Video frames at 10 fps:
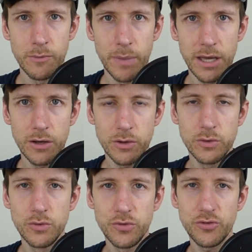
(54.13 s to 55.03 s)
male
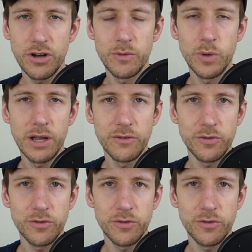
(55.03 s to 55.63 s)
who's trying to break